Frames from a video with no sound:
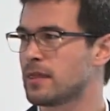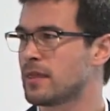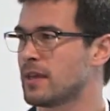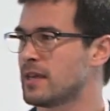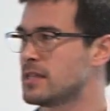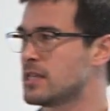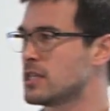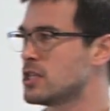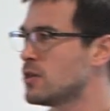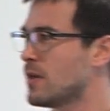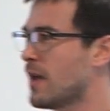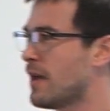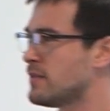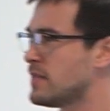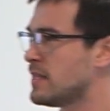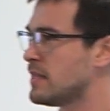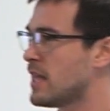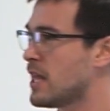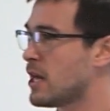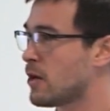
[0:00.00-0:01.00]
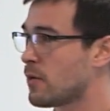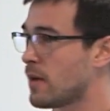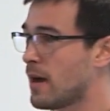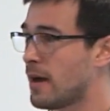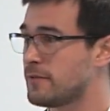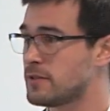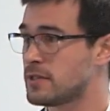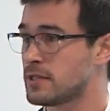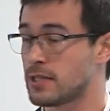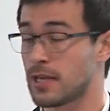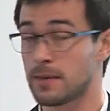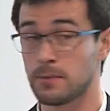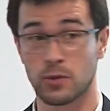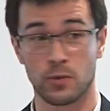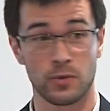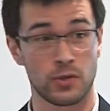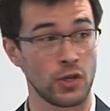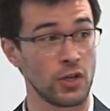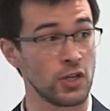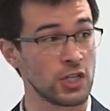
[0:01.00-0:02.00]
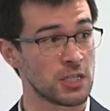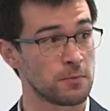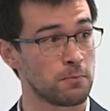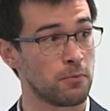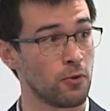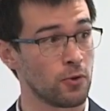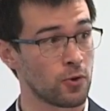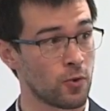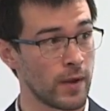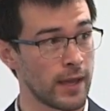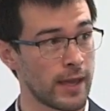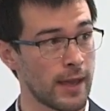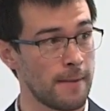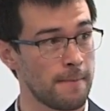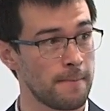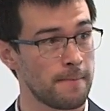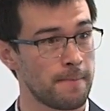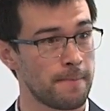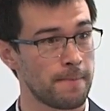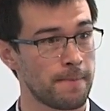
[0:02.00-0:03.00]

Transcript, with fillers: athletes that do have synthetic grafts seem to return to sport quicker,